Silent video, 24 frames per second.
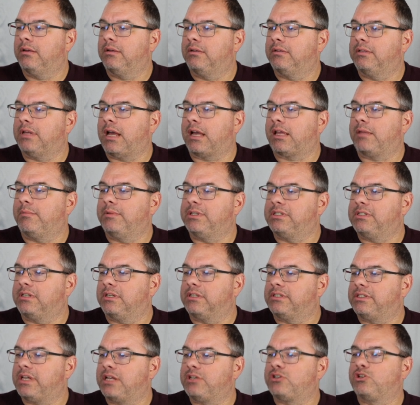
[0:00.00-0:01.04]
Documents and
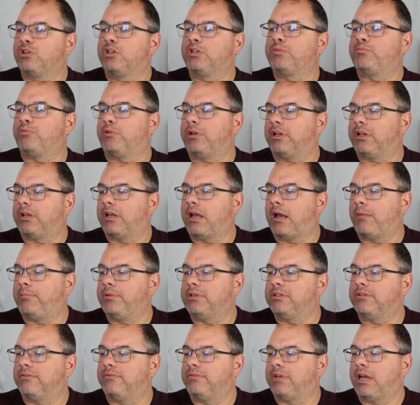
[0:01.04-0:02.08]
essentials, printed
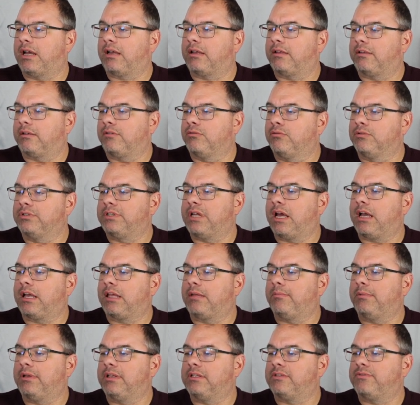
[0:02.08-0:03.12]
copies of cruise
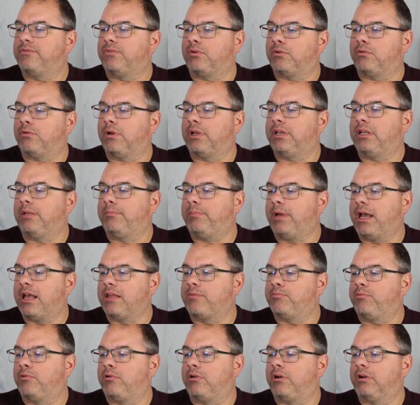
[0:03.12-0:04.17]
documents, photo ID,
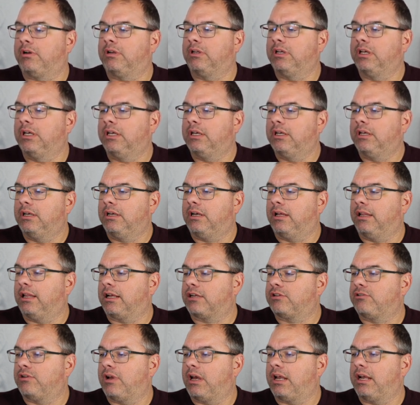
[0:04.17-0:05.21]
passport,
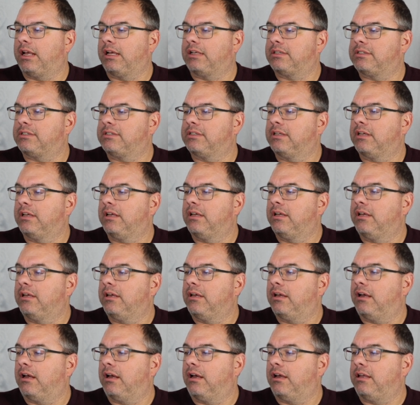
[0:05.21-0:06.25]
electronics.
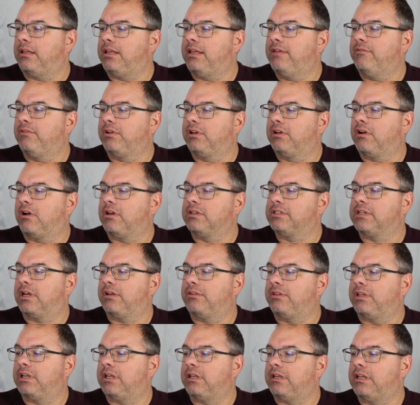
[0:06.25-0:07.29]
Even calls
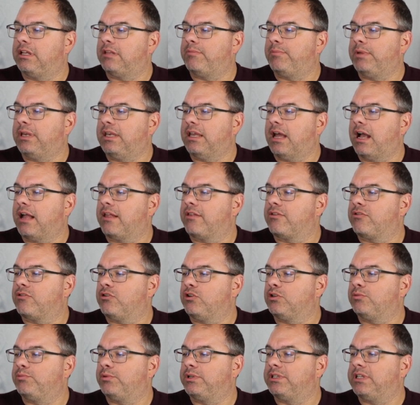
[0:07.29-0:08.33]
out that it needs to be
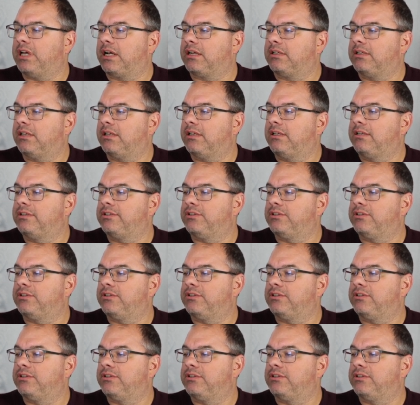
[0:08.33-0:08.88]
non-surge protected.